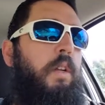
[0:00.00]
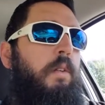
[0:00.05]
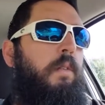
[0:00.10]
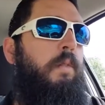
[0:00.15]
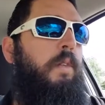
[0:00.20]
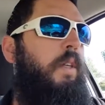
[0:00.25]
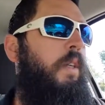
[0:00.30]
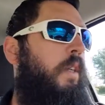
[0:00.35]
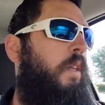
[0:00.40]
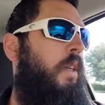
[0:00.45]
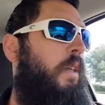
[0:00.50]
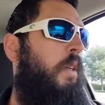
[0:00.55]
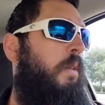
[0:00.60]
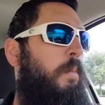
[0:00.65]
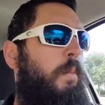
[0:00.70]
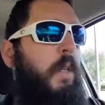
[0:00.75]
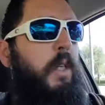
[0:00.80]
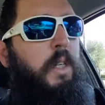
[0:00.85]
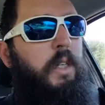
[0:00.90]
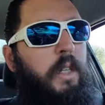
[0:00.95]
And I'm like, oh
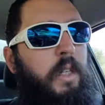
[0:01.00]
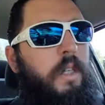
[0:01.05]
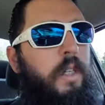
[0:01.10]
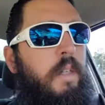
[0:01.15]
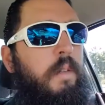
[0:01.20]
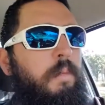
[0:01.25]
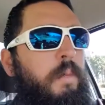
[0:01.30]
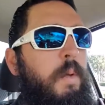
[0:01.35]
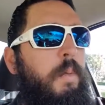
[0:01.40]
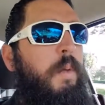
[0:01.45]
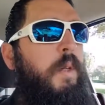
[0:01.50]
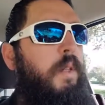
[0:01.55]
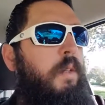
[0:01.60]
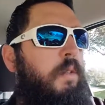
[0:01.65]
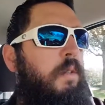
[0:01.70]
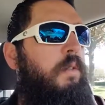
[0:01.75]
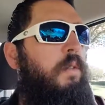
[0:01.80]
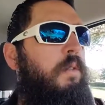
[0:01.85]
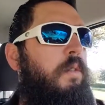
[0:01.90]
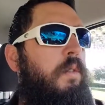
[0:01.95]
man, maybe
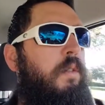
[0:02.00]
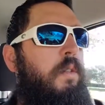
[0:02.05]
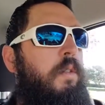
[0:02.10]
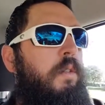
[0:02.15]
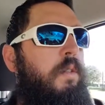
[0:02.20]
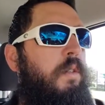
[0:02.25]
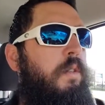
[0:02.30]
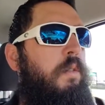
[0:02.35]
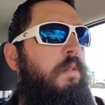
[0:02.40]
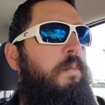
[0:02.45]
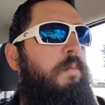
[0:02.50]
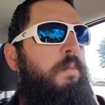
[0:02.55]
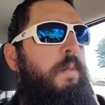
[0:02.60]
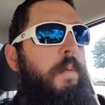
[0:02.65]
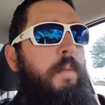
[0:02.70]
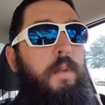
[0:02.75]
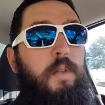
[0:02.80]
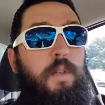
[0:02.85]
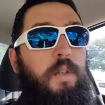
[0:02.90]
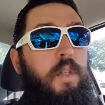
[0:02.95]

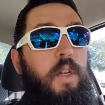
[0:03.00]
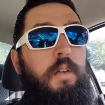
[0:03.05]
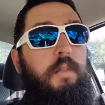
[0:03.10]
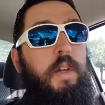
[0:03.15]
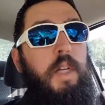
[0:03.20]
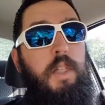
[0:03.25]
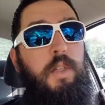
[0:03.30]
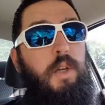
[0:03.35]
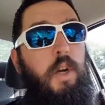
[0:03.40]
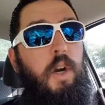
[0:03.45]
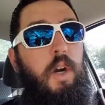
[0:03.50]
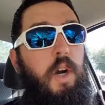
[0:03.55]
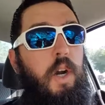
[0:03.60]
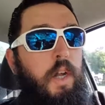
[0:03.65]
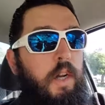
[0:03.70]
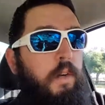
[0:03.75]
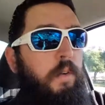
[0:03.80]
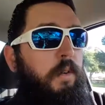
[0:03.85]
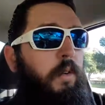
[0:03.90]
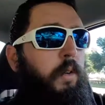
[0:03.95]
it's just how vets are.
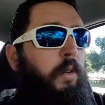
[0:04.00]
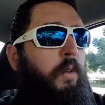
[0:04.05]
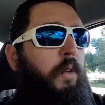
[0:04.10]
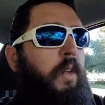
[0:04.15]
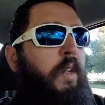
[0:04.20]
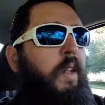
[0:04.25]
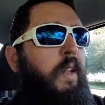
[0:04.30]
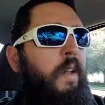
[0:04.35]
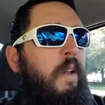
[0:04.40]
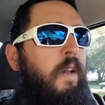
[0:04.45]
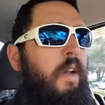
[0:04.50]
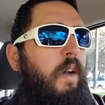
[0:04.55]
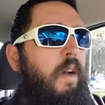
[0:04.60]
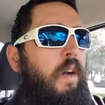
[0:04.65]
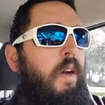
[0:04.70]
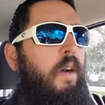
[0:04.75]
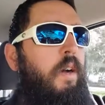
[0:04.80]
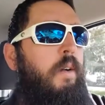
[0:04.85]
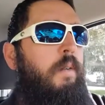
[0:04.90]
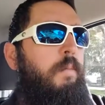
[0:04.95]
I don't know.
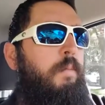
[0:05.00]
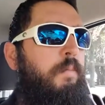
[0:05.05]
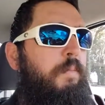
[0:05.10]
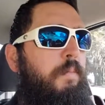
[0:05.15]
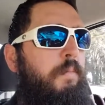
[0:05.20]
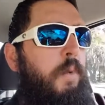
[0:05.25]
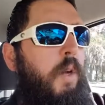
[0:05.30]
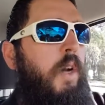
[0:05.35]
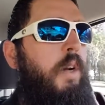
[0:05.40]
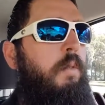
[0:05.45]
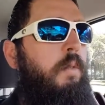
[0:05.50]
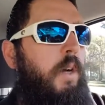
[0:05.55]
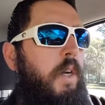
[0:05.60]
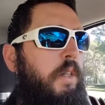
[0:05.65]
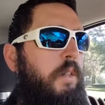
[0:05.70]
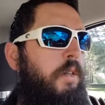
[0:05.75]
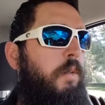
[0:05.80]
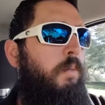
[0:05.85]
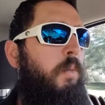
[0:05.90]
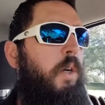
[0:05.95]
But I'd
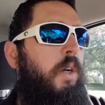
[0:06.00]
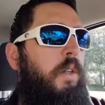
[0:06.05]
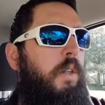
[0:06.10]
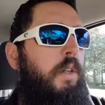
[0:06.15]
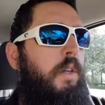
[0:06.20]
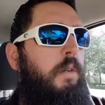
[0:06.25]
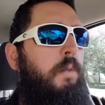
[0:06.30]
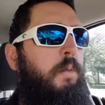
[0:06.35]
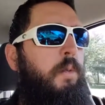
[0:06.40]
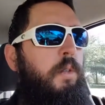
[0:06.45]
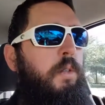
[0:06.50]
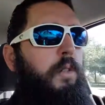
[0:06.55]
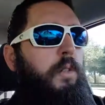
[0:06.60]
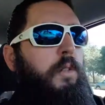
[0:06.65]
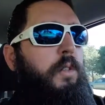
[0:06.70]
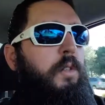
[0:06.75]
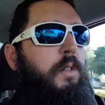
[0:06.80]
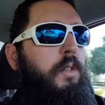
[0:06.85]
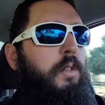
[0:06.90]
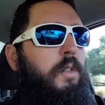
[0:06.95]
read somewhere that it
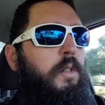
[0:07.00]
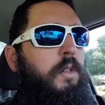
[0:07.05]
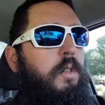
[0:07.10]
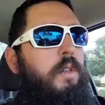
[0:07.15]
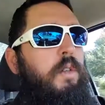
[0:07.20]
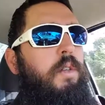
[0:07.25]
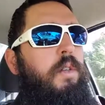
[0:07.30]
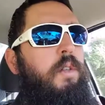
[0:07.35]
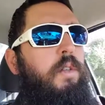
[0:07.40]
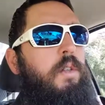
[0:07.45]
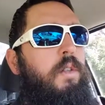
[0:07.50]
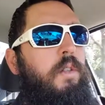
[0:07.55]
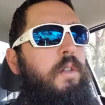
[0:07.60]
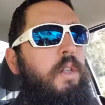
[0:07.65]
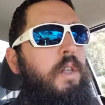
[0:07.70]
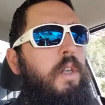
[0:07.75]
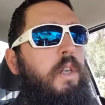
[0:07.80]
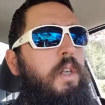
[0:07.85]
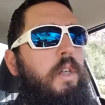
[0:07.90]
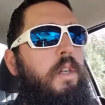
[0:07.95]
was
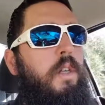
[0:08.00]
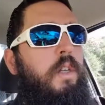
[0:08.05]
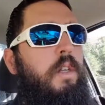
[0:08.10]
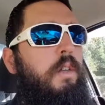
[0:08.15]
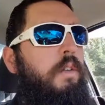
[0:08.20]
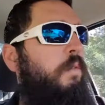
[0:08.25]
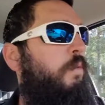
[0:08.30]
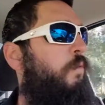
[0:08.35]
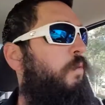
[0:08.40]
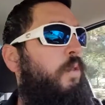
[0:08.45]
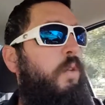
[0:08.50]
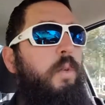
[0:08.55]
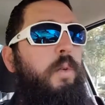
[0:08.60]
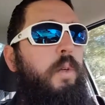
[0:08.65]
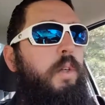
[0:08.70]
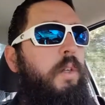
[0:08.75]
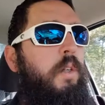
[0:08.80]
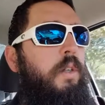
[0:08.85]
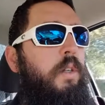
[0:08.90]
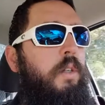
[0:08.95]
the
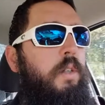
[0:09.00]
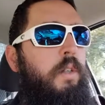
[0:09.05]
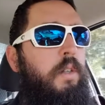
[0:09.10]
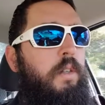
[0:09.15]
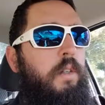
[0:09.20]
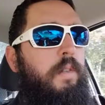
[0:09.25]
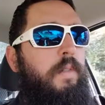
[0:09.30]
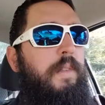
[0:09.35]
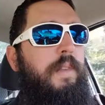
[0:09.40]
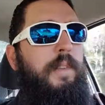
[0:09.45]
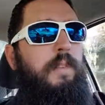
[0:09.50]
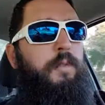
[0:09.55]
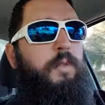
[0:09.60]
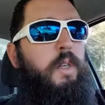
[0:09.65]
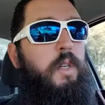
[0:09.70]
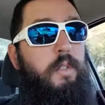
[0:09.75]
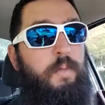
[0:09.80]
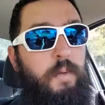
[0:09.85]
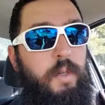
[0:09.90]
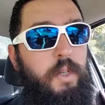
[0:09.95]
fluid, the
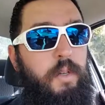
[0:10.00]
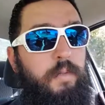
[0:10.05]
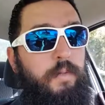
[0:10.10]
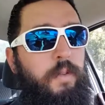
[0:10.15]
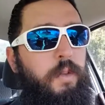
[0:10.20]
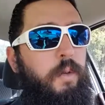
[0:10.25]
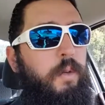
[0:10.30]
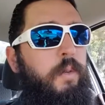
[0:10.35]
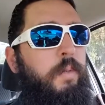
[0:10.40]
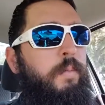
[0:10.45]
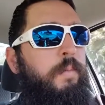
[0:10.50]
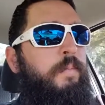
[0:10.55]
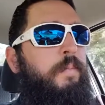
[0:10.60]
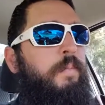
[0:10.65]
transmission fluid.